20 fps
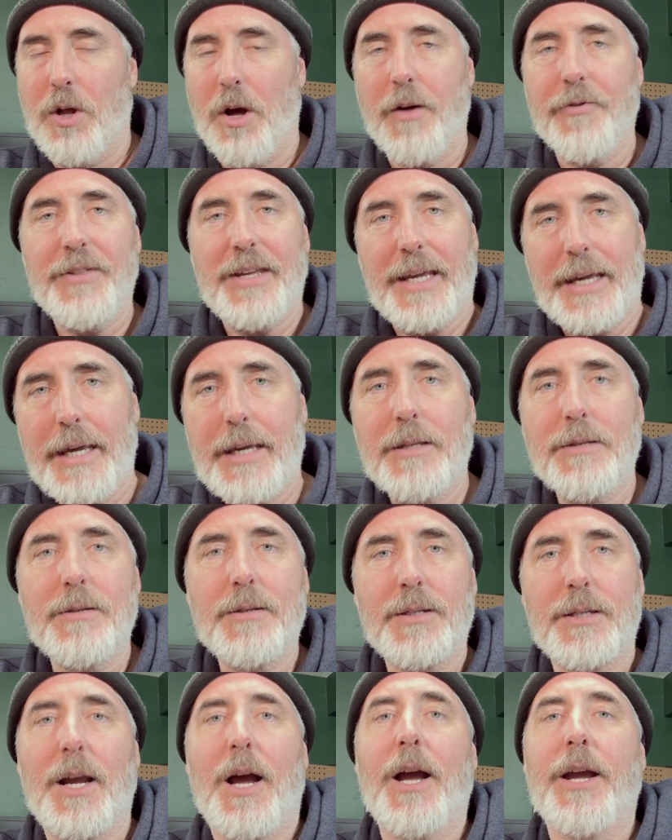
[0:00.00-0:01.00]
on the
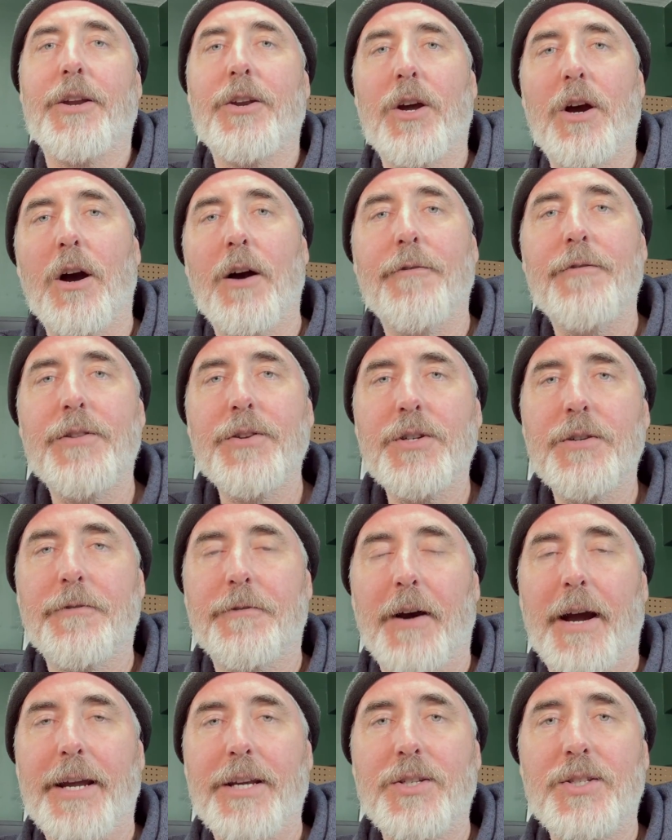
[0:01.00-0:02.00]
inside of the
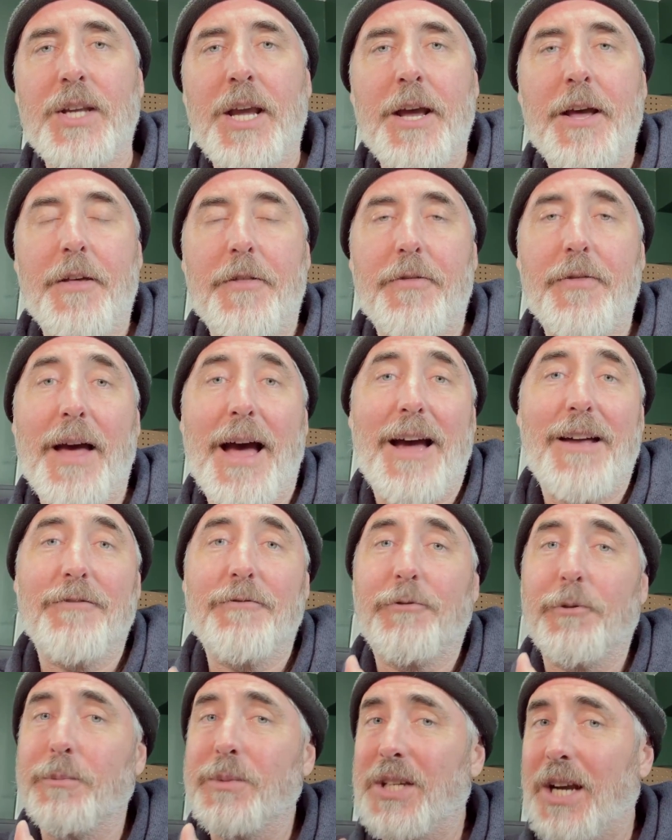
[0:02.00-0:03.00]
device that
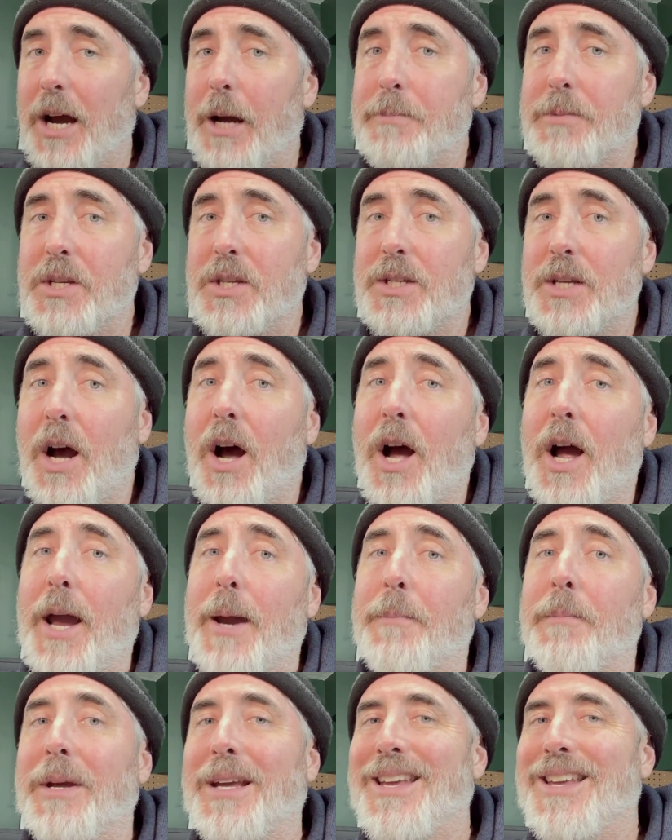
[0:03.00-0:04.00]
from time to
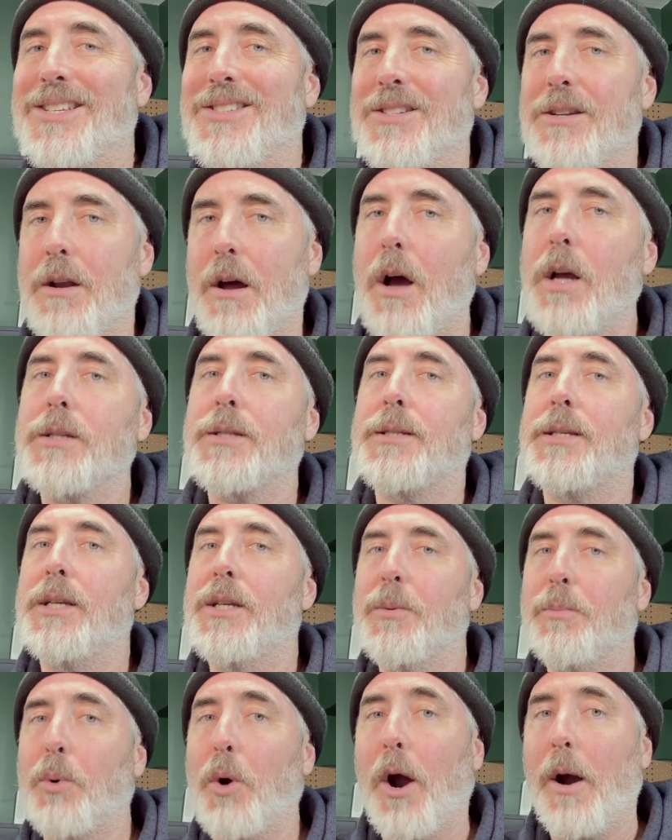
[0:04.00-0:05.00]
time is not
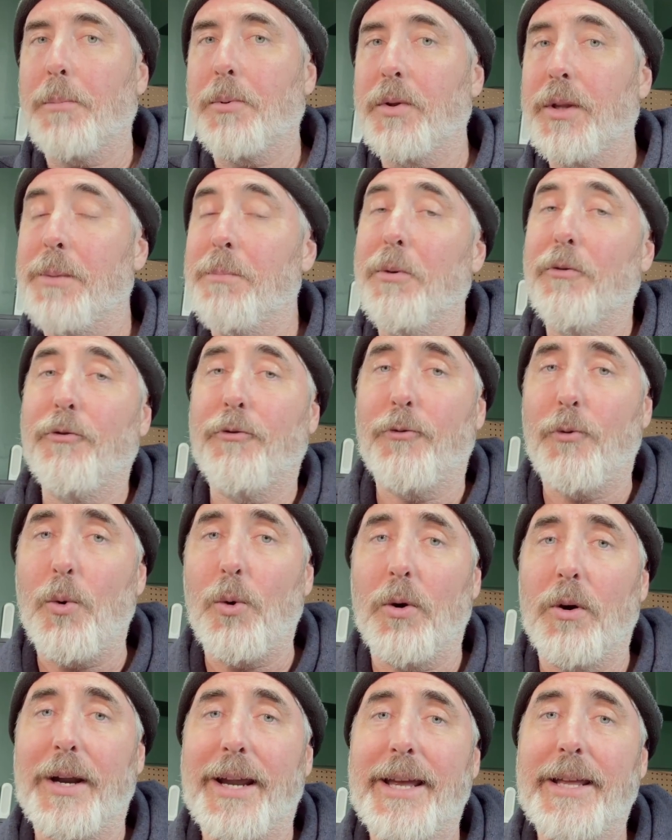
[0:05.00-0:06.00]
seated properly
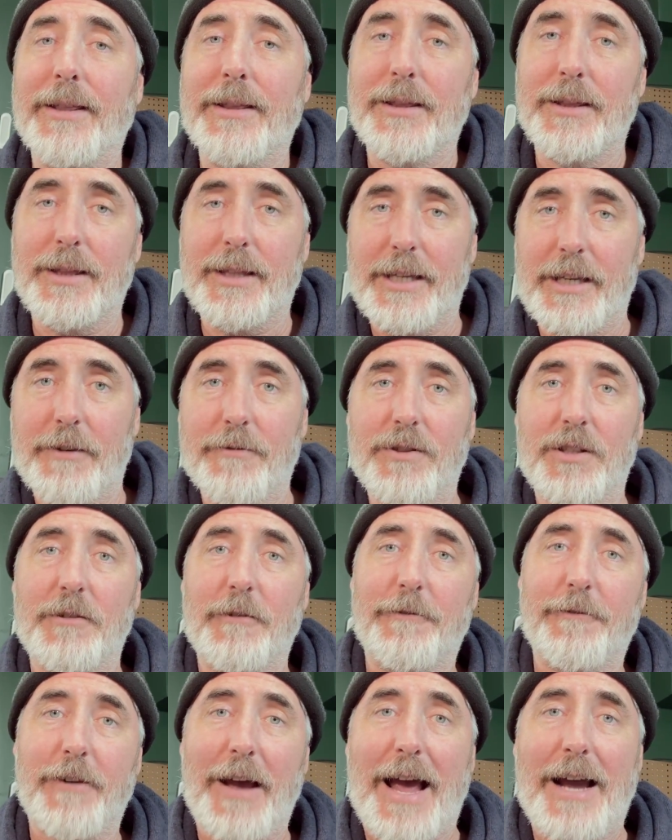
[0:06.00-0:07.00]
before it leaves the
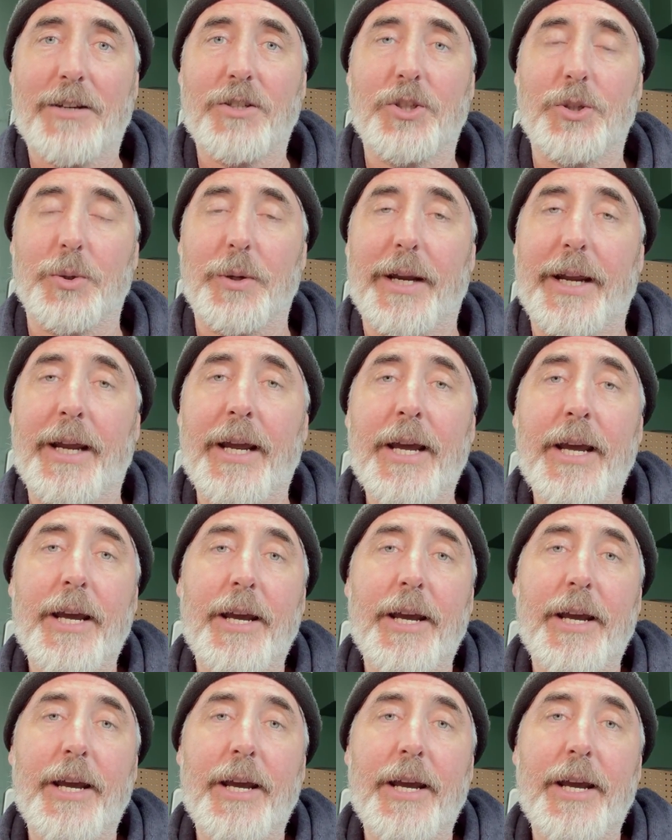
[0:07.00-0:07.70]
factory.